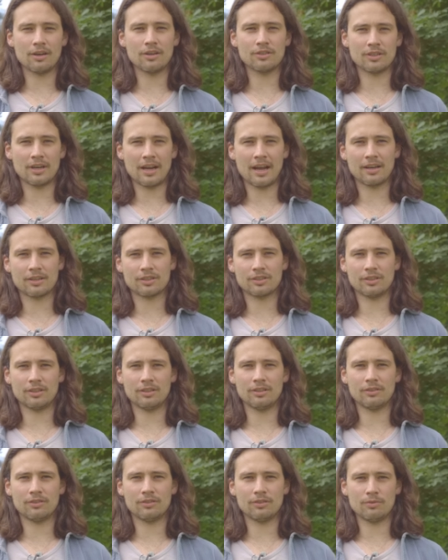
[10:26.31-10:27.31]
urgent
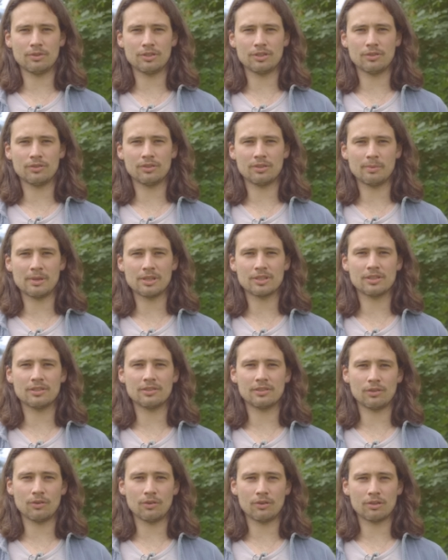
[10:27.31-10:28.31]
action to reduce
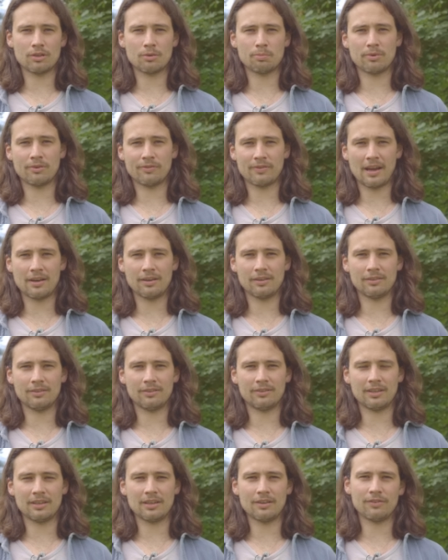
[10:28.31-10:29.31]
emissions in order to
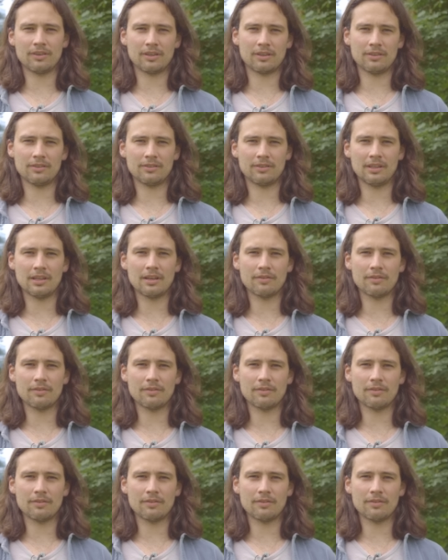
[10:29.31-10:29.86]
prevent significant sea